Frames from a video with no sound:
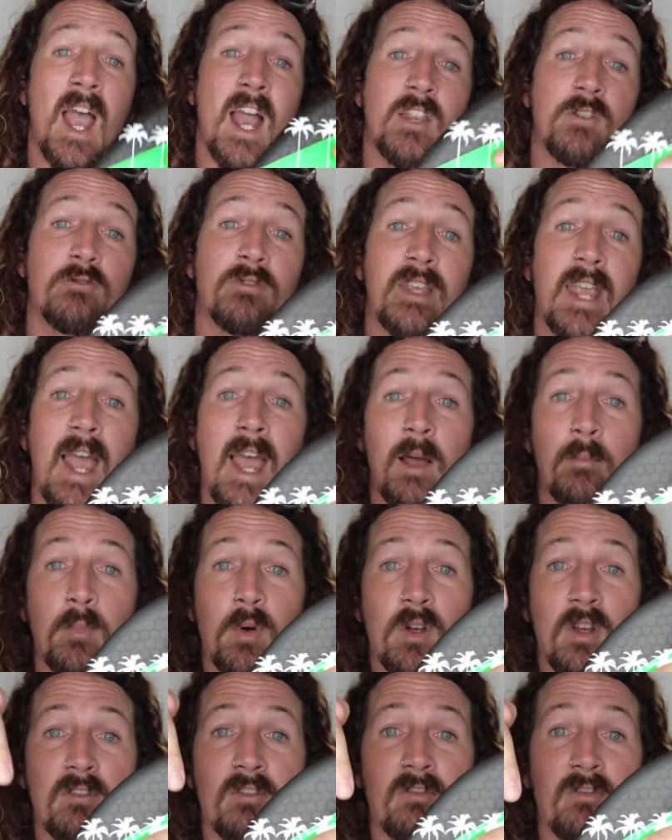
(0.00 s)
and you can
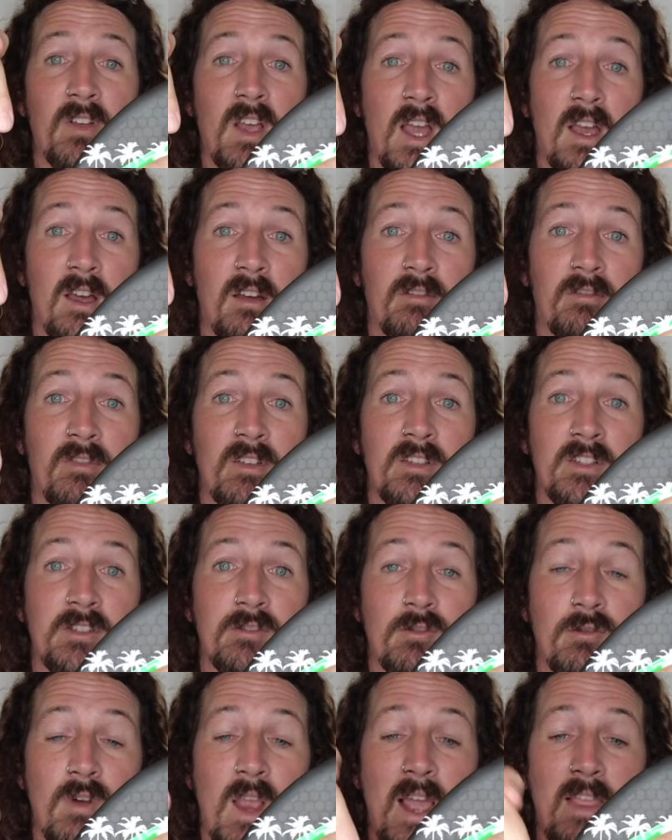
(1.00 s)
put a fin
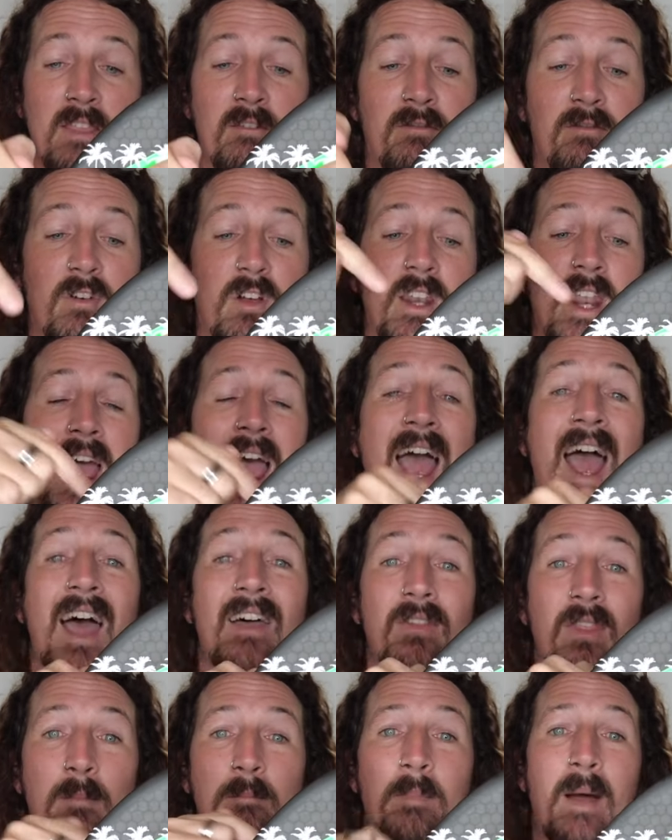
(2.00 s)
screw at the front
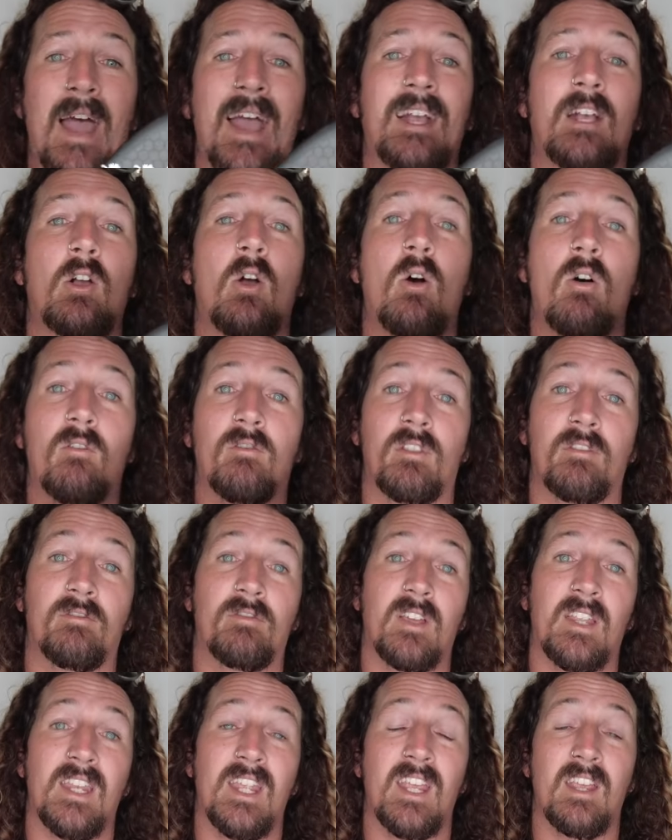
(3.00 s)
and the back of the
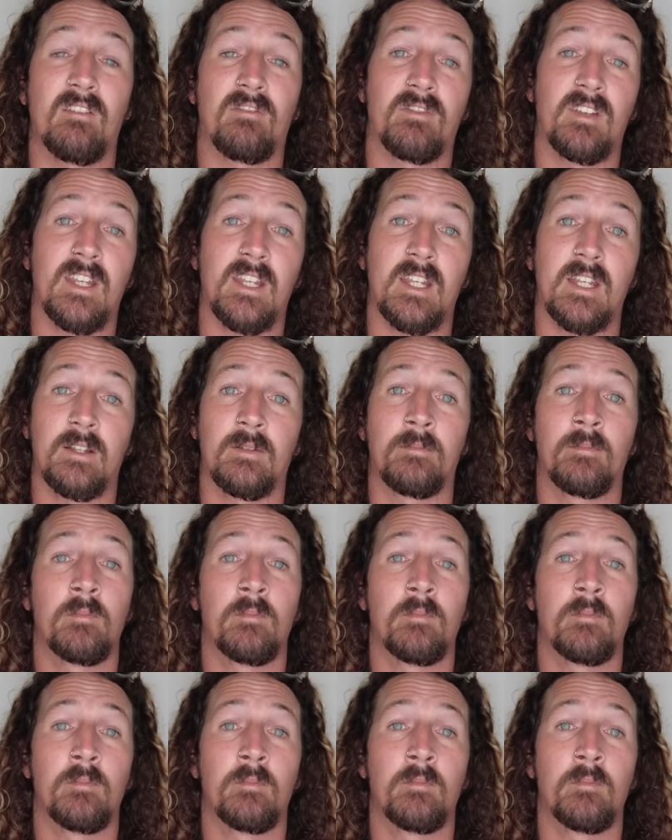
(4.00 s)
fin if needed.